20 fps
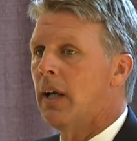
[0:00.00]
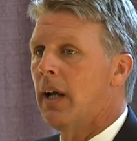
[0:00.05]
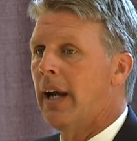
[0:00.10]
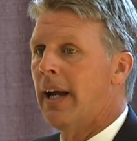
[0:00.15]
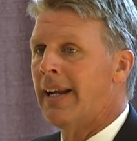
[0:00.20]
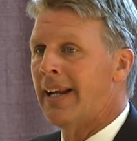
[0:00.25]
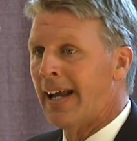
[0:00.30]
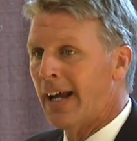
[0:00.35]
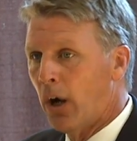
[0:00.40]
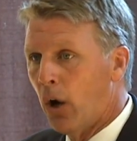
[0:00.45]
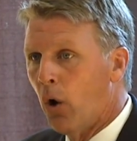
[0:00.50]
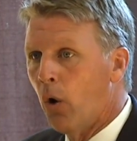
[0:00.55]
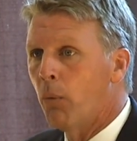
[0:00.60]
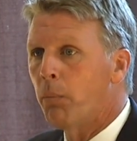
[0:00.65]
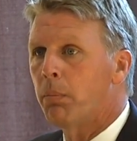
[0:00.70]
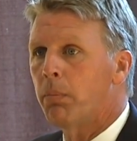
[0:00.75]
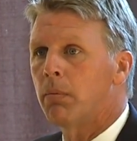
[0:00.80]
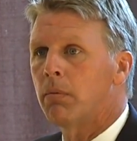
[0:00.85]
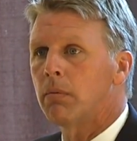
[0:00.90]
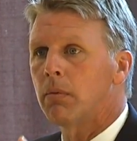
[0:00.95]
And I
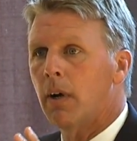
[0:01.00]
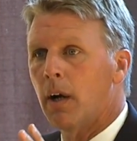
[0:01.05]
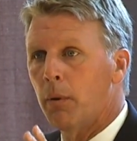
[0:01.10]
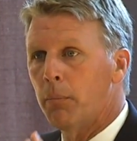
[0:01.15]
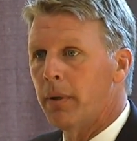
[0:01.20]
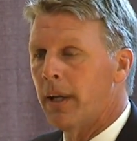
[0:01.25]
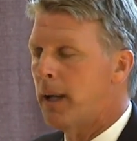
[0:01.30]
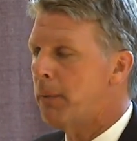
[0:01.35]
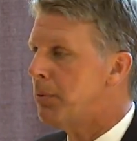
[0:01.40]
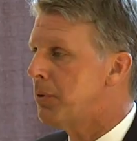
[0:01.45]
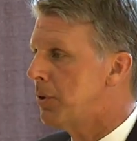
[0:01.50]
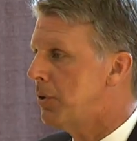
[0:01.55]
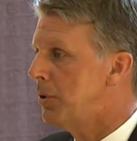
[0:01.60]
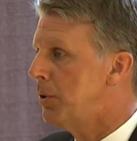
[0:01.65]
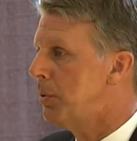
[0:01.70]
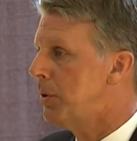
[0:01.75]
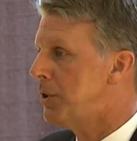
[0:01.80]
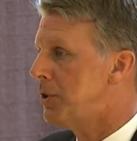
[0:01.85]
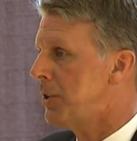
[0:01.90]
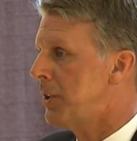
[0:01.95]
hope I'll be able to
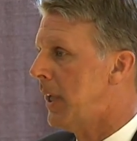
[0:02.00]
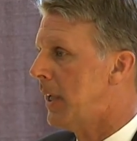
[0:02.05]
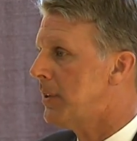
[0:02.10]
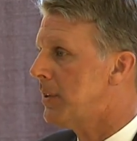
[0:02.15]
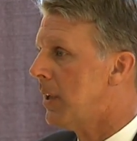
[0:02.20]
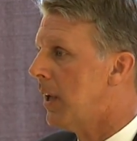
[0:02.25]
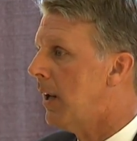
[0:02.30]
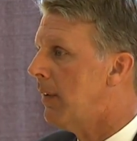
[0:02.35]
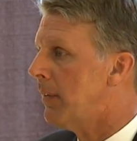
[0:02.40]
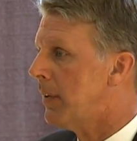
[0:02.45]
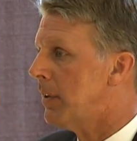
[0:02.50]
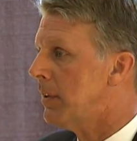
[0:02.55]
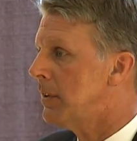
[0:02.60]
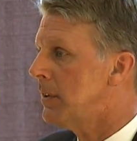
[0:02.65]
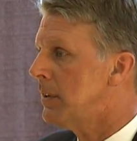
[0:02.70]
do as your next governor.